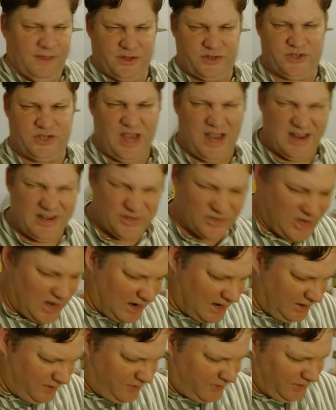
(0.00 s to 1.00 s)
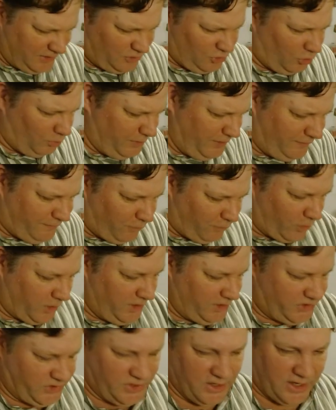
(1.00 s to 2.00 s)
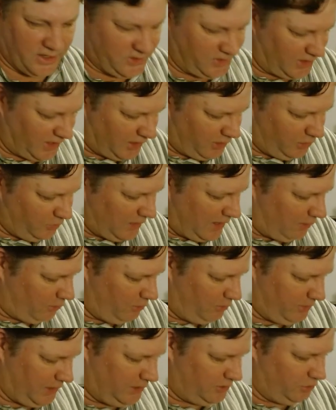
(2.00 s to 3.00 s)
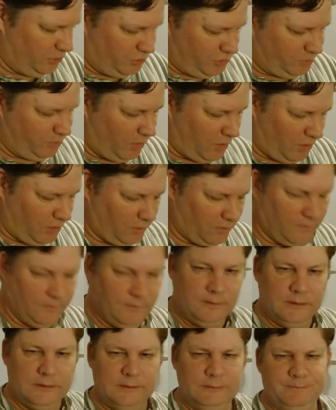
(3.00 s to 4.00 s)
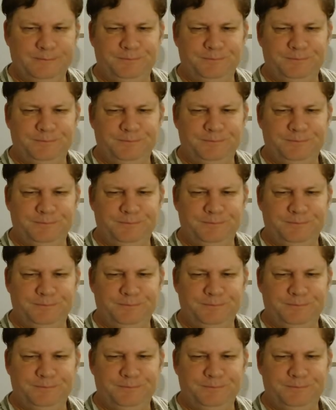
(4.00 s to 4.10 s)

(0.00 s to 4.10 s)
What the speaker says: The size guide thing told me 46, and I knew that would be too small.